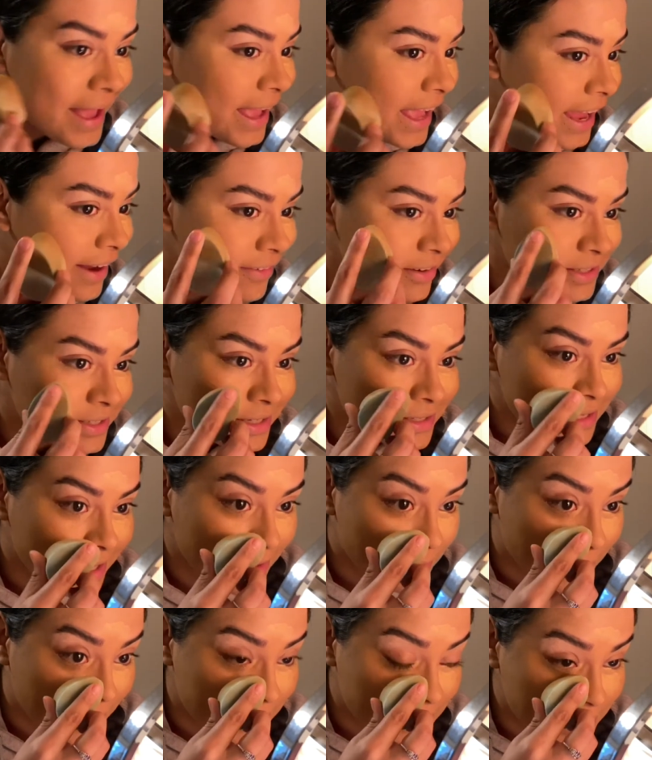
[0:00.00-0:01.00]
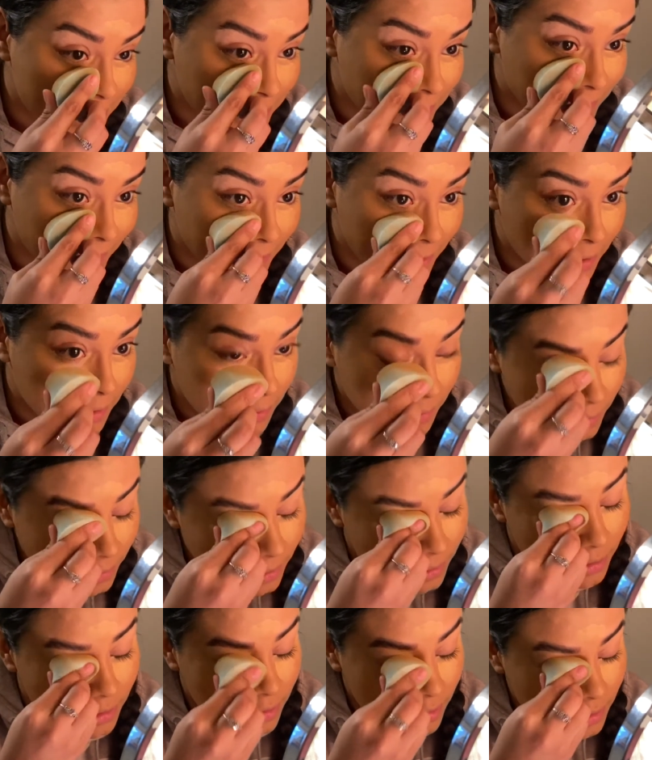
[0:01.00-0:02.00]
Ever since I watched this video
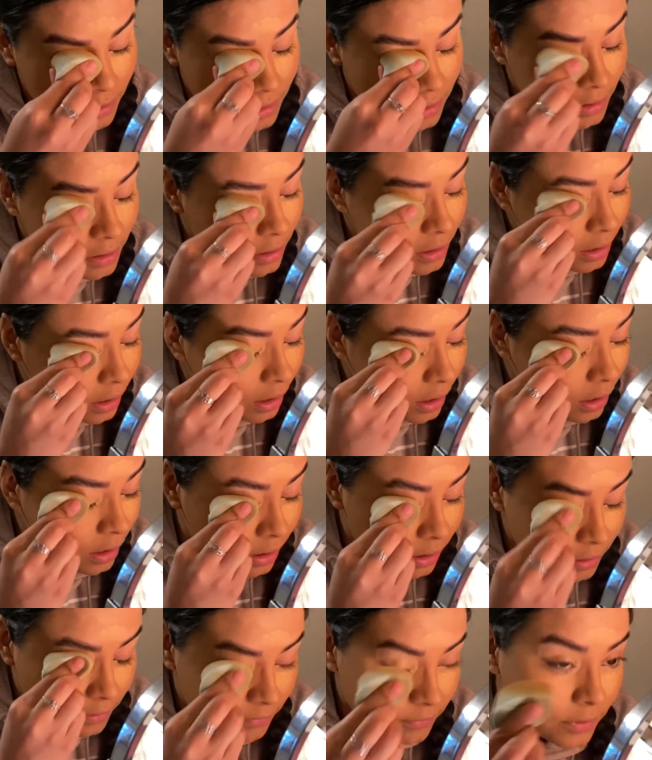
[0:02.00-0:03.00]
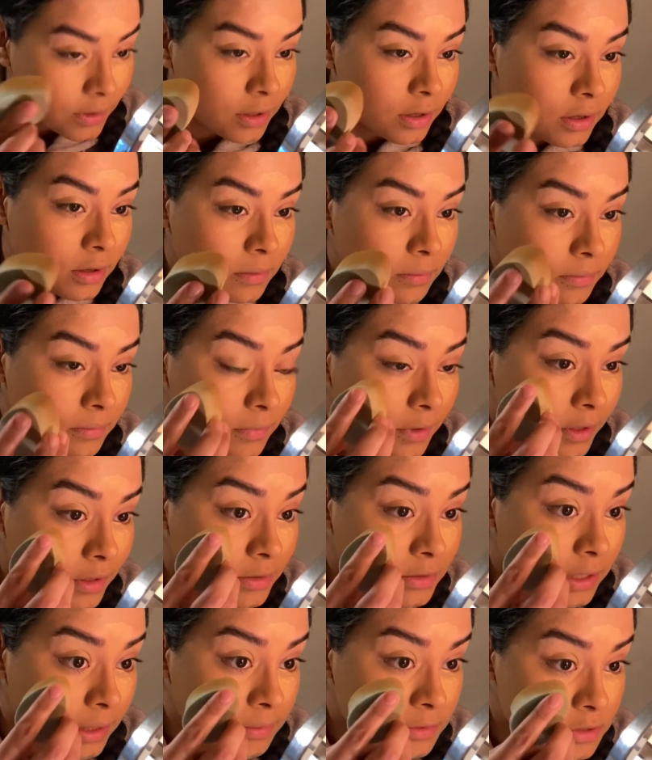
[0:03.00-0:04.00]
of
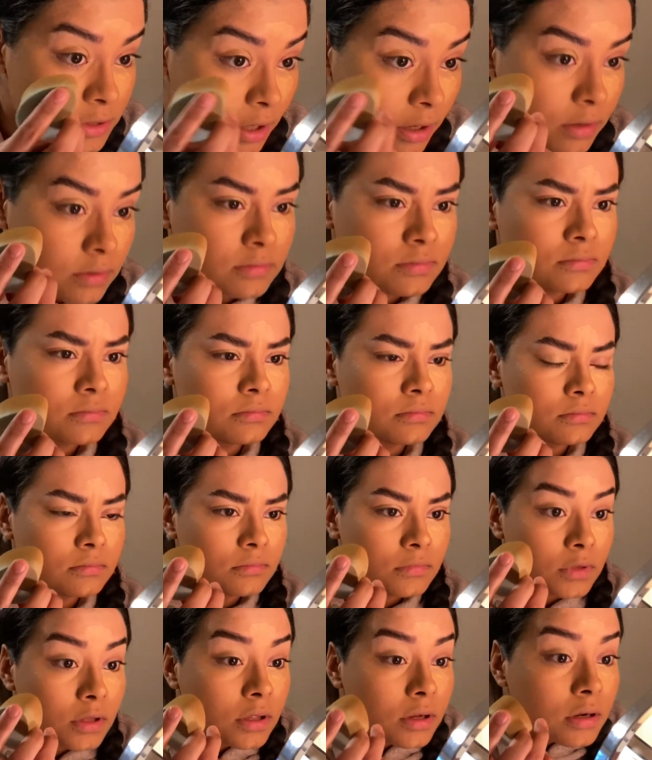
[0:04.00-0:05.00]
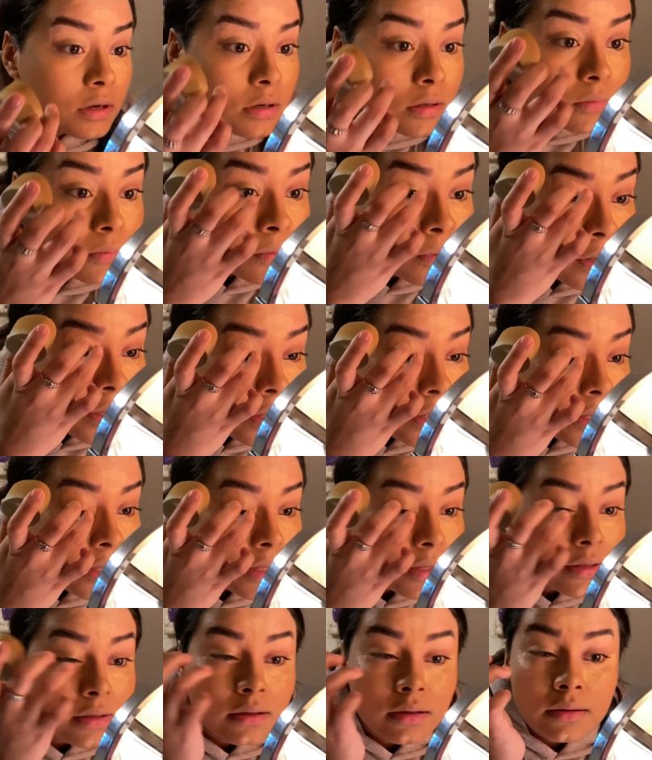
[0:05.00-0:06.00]
James Trout. What is
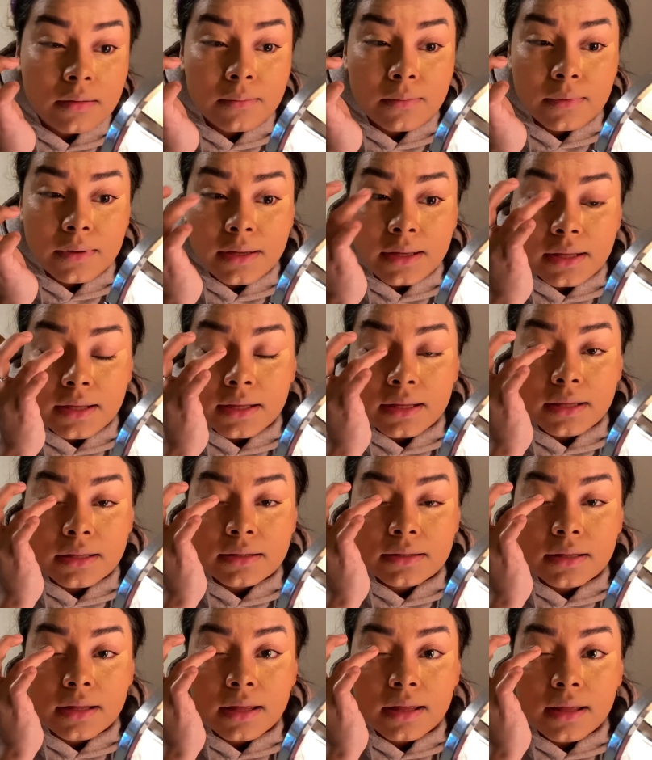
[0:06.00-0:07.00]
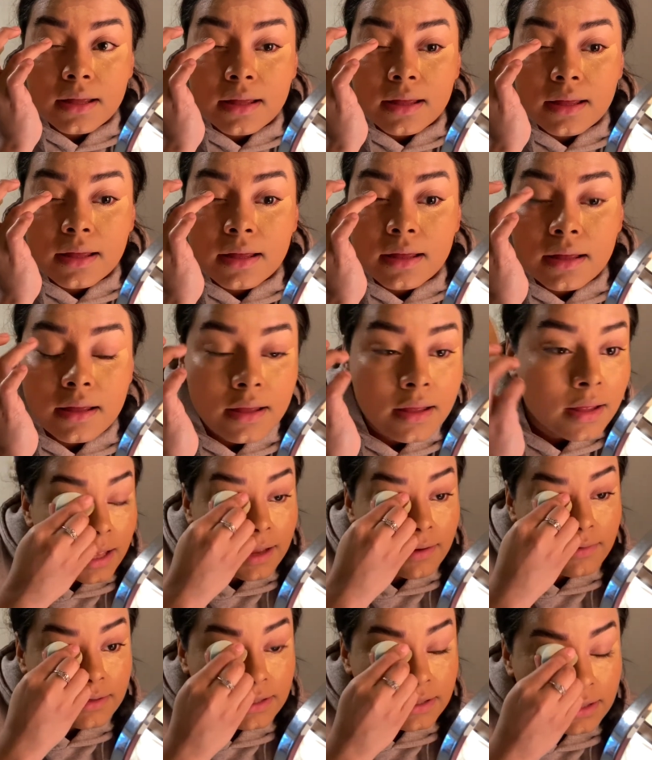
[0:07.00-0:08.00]
that?
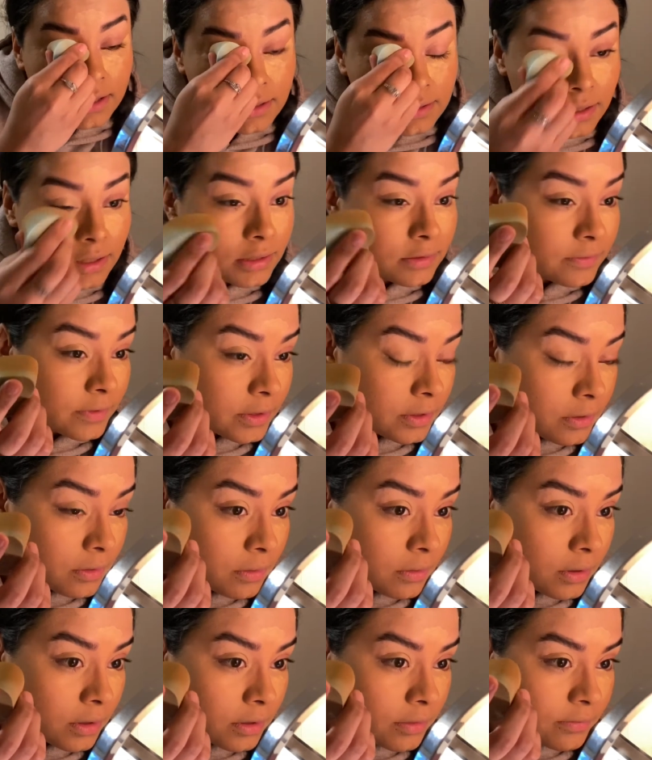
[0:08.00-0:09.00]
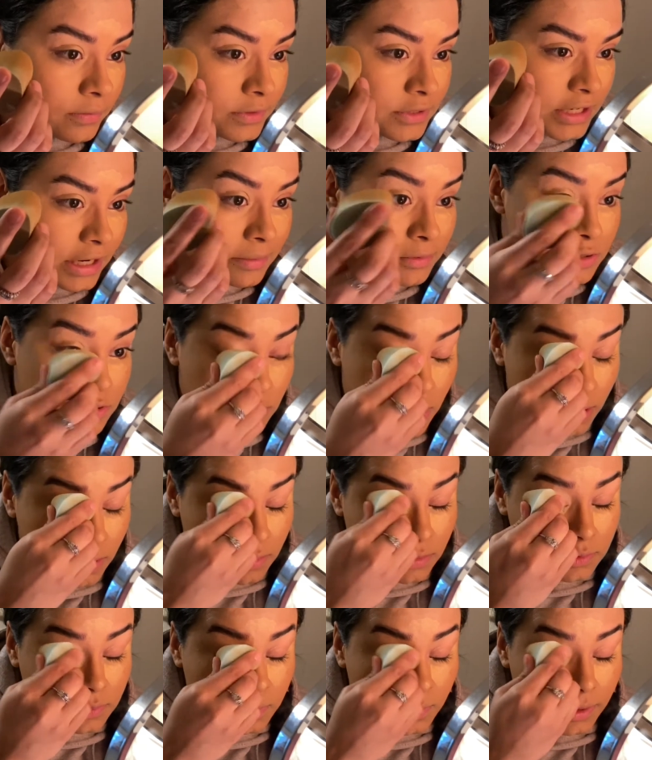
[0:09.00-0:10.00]
Everything that's on the video of James
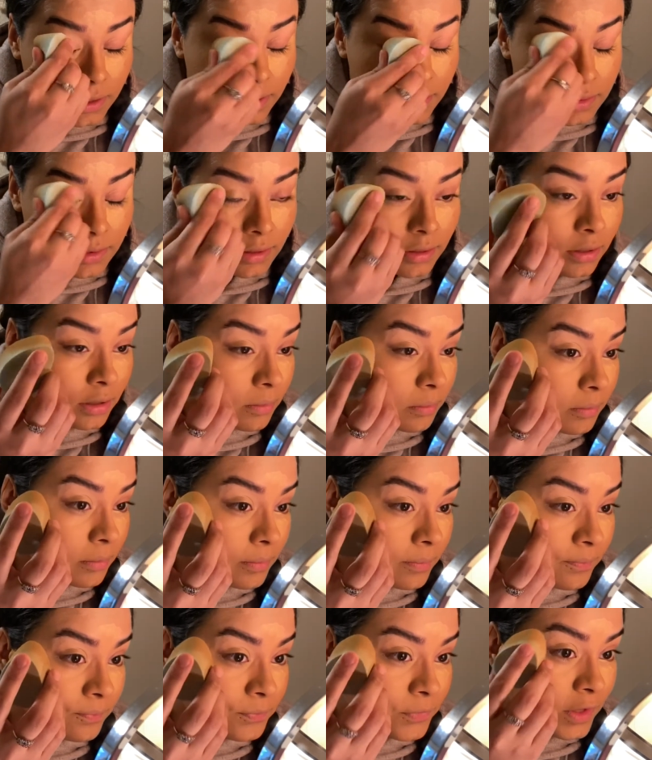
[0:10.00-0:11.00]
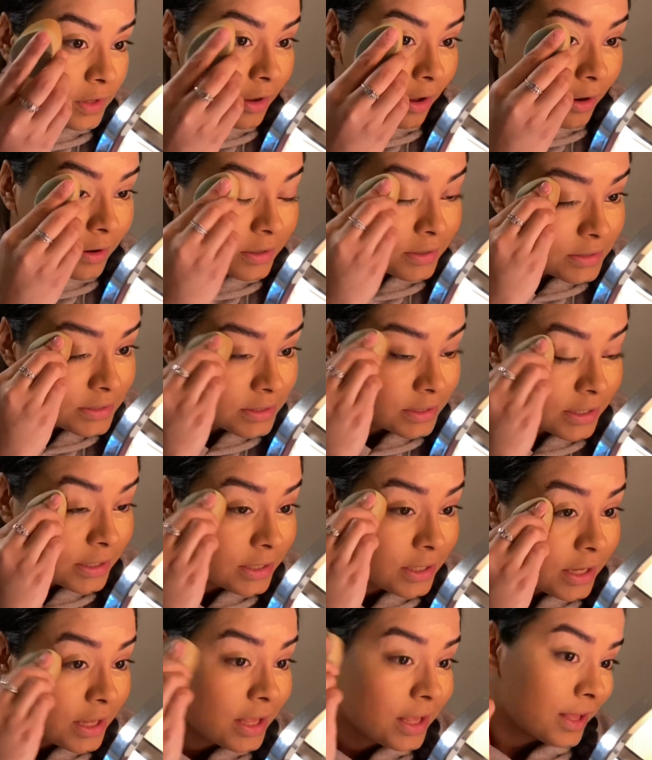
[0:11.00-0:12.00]
Charles with Lara Sun,
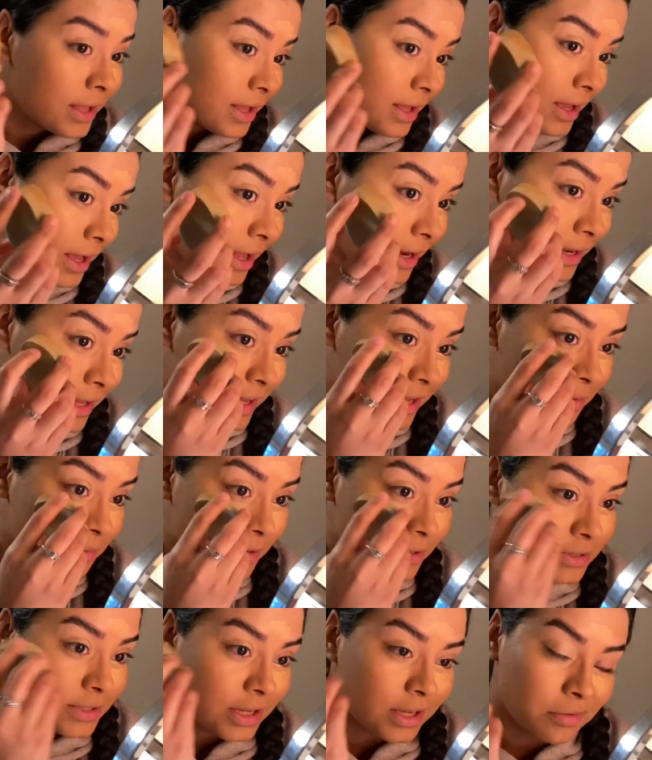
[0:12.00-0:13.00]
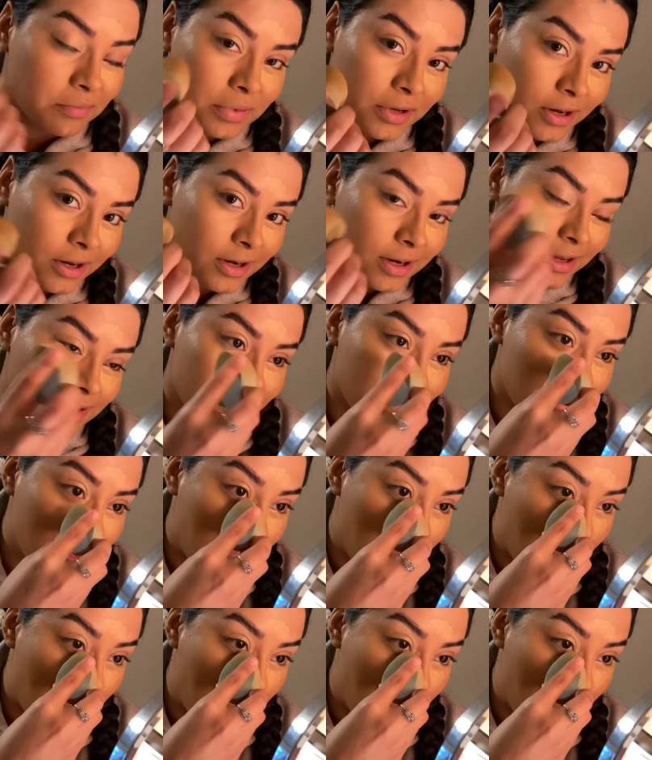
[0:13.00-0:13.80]
and he kept on saying, "Period, love."